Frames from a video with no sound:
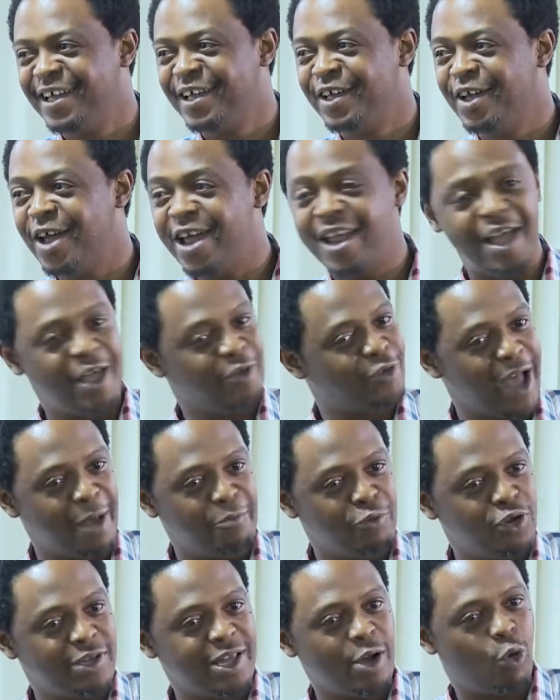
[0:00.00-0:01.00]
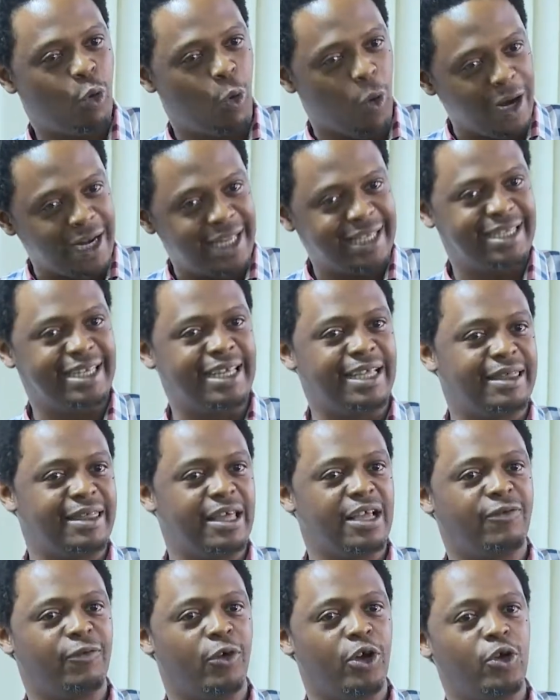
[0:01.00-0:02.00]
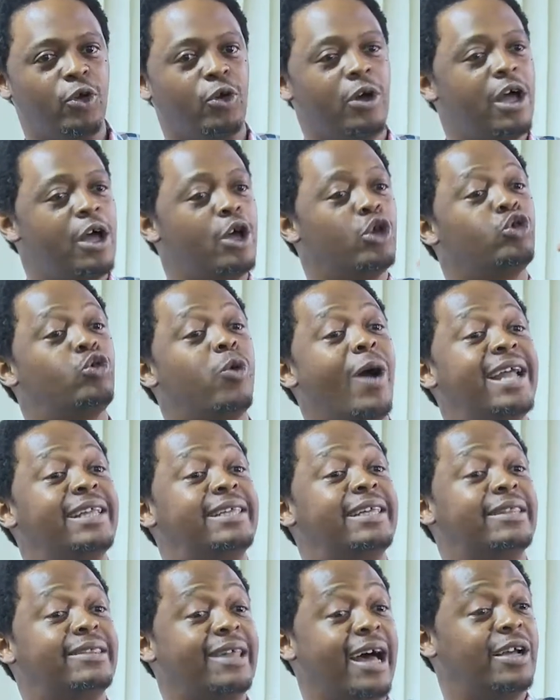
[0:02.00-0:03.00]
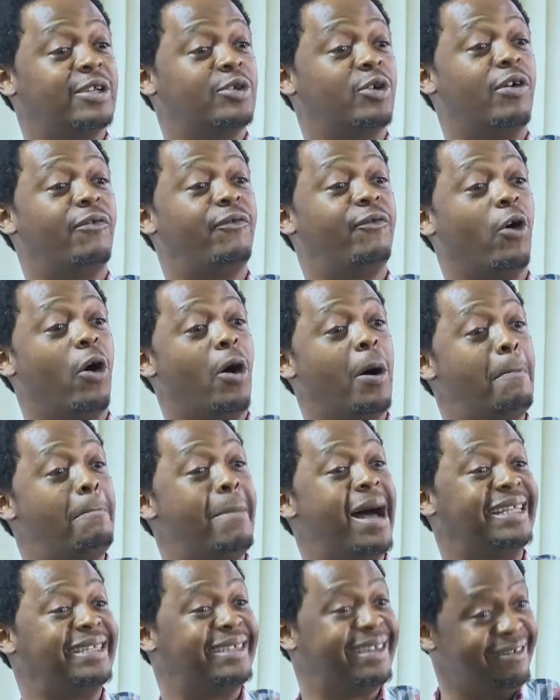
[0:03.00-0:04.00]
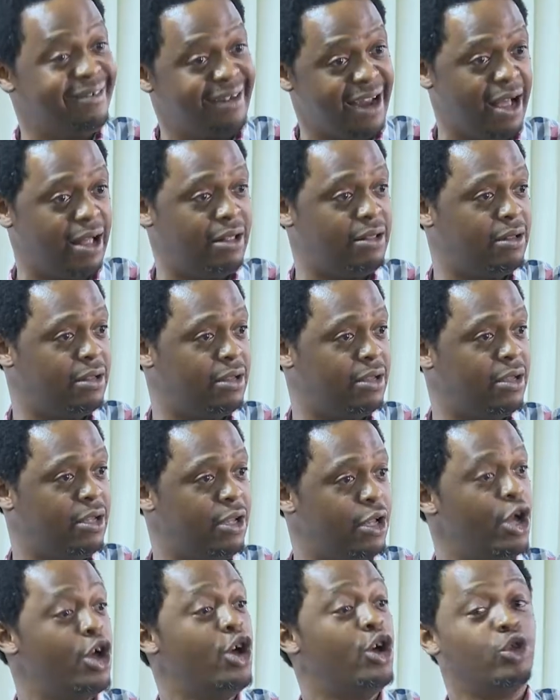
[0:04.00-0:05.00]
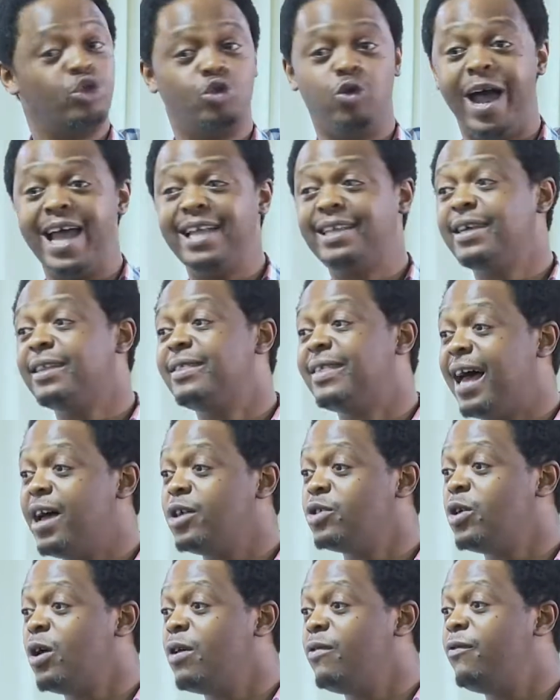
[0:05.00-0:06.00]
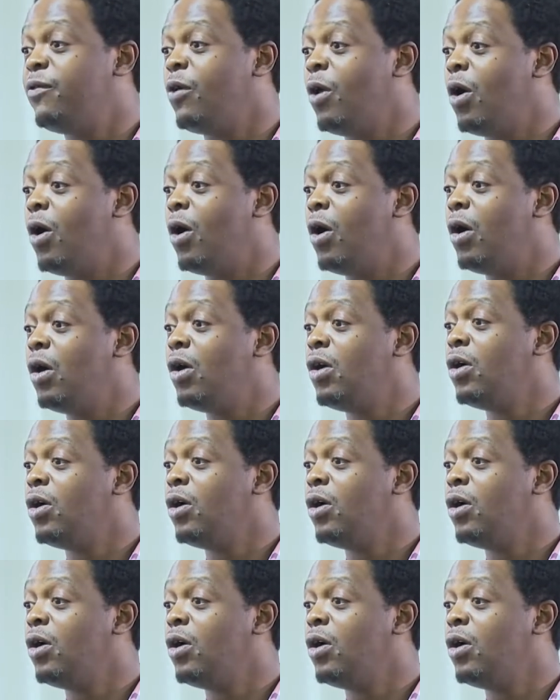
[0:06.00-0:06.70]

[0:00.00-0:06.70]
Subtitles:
Yeah. So I'm using quality things for you. 20,000 for material, 20,000 for